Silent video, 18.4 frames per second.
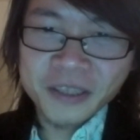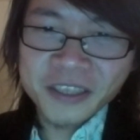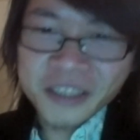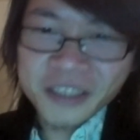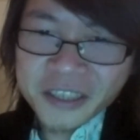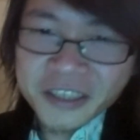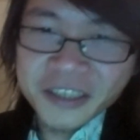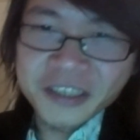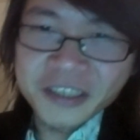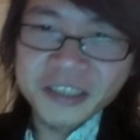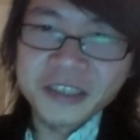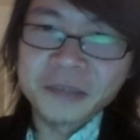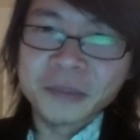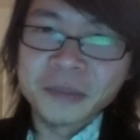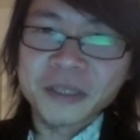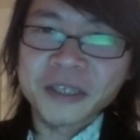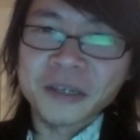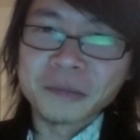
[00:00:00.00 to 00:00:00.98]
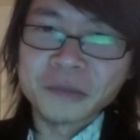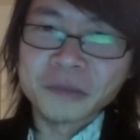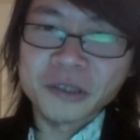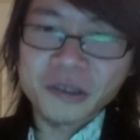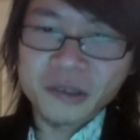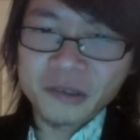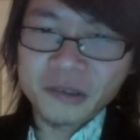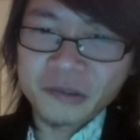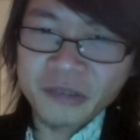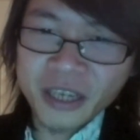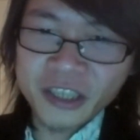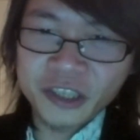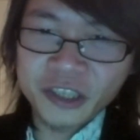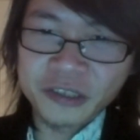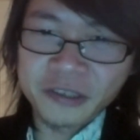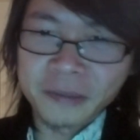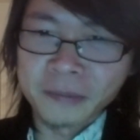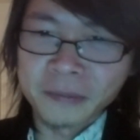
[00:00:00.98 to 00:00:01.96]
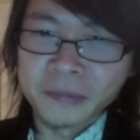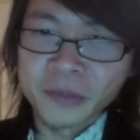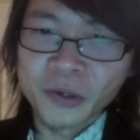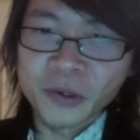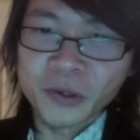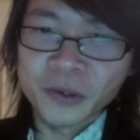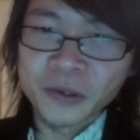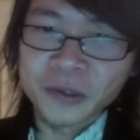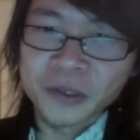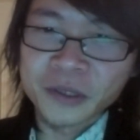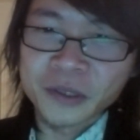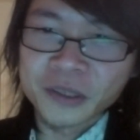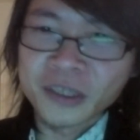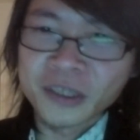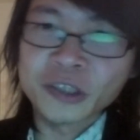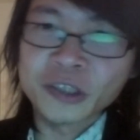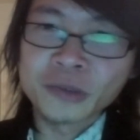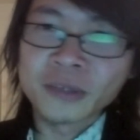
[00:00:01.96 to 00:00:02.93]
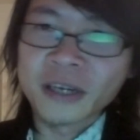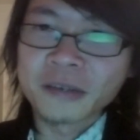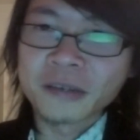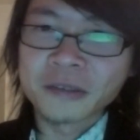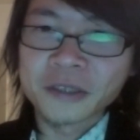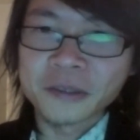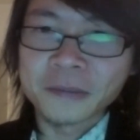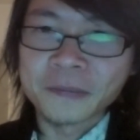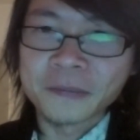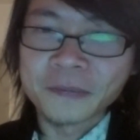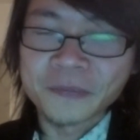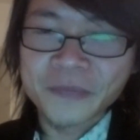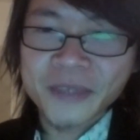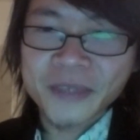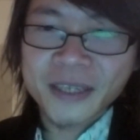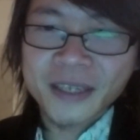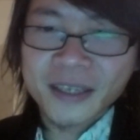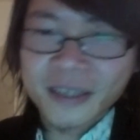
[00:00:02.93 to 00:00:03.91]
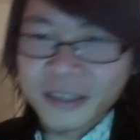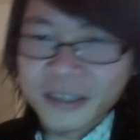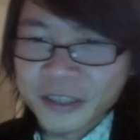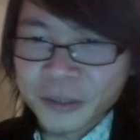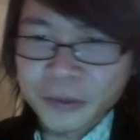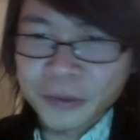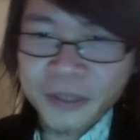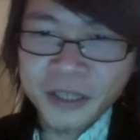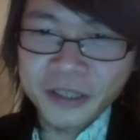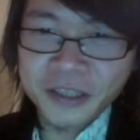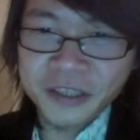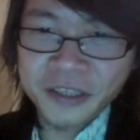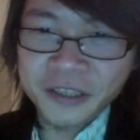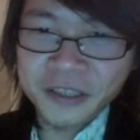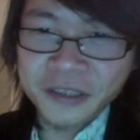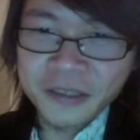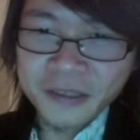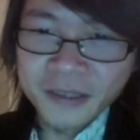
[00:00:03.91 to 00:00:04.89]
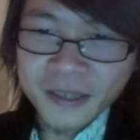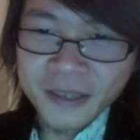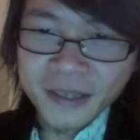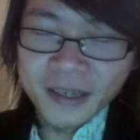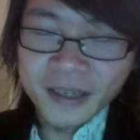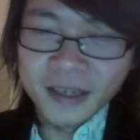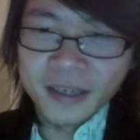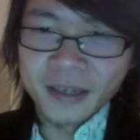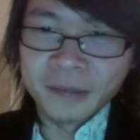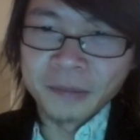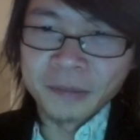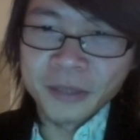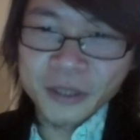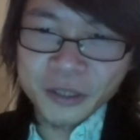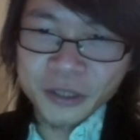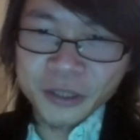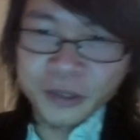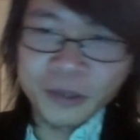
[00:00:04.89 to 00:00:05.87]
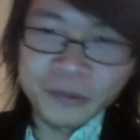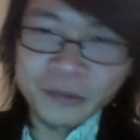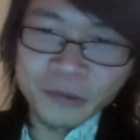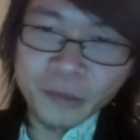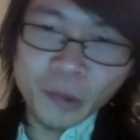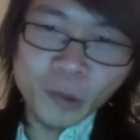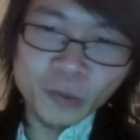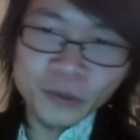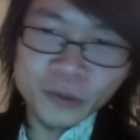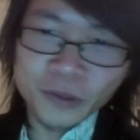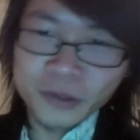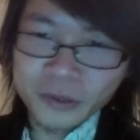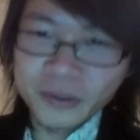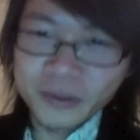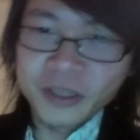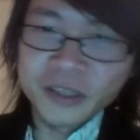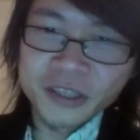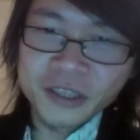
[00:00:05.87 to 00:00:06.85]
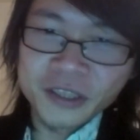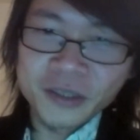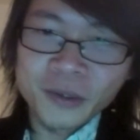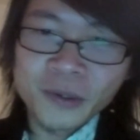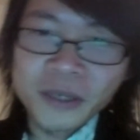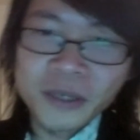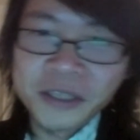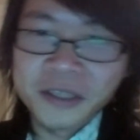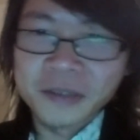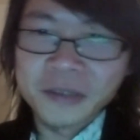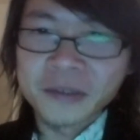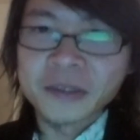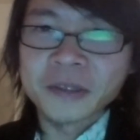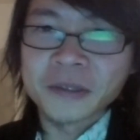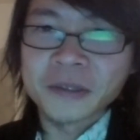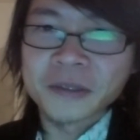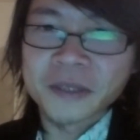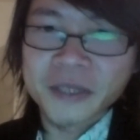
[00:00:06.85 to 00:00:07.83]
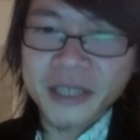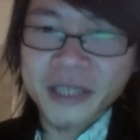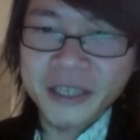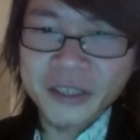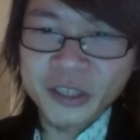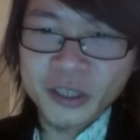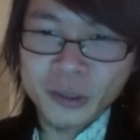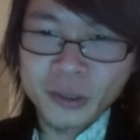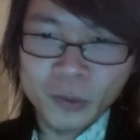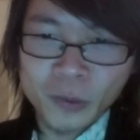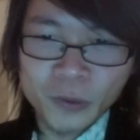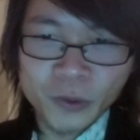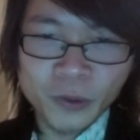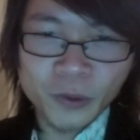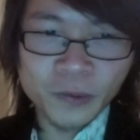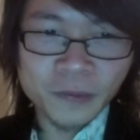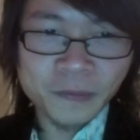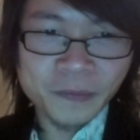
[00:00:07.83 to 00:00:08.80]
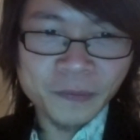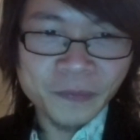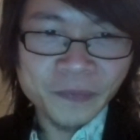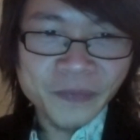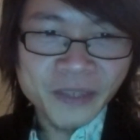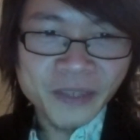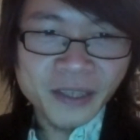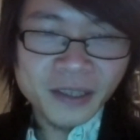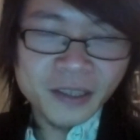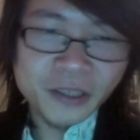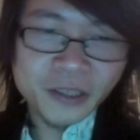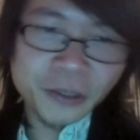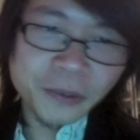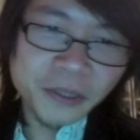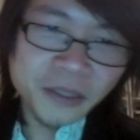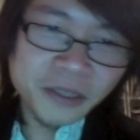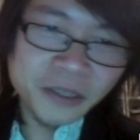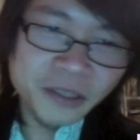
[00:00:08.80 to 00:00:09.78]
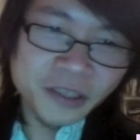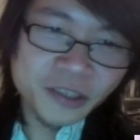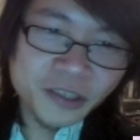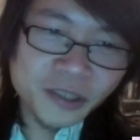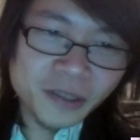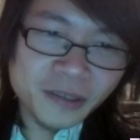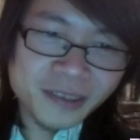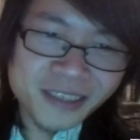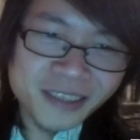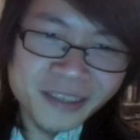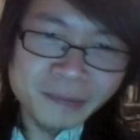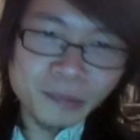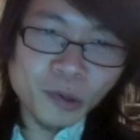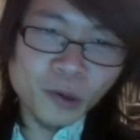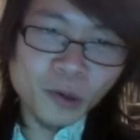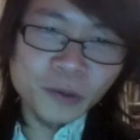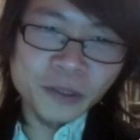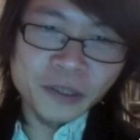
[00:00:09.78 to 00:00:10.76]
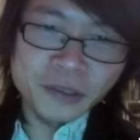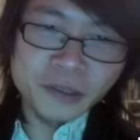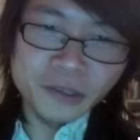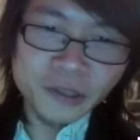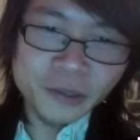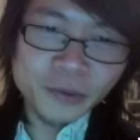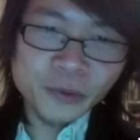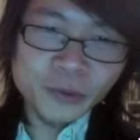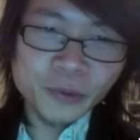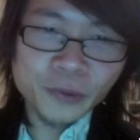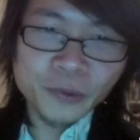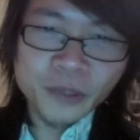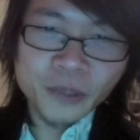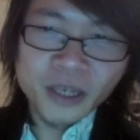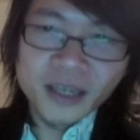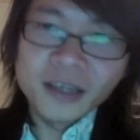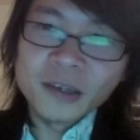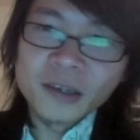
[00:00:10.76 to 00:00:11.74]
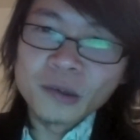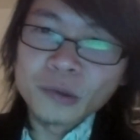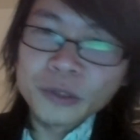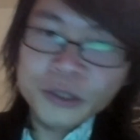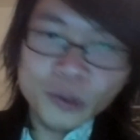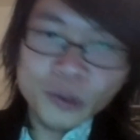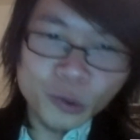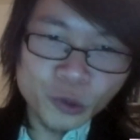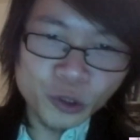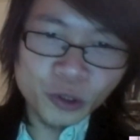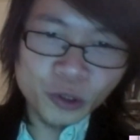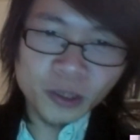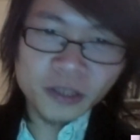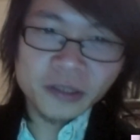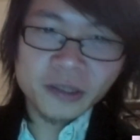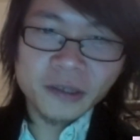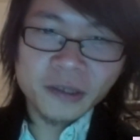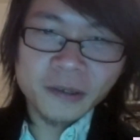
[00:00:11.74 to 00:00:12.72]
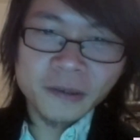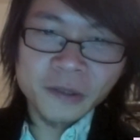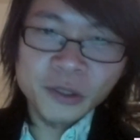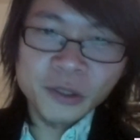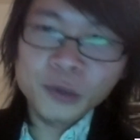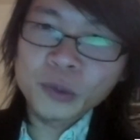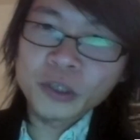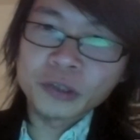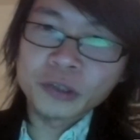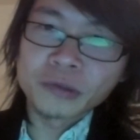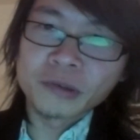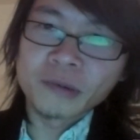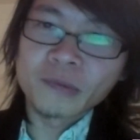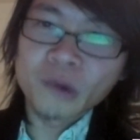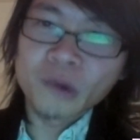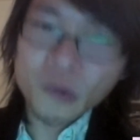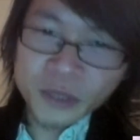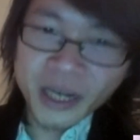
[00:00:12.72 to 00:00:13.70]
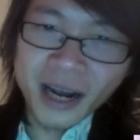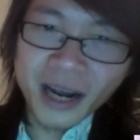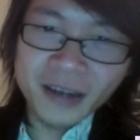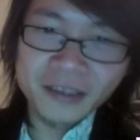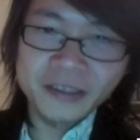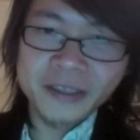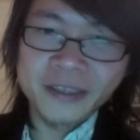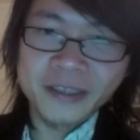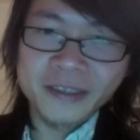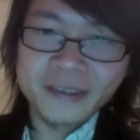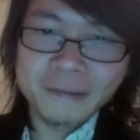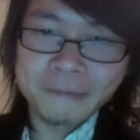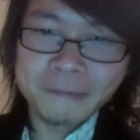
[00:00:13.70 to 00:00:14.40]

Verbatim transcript: it easily becomes fascism or nationalism, as hmm. you can see, um, because you are from Hong Kong, you can see already the, hmm. the case in Hong Kong. Hmm. So it is important to reconstruct the question of locality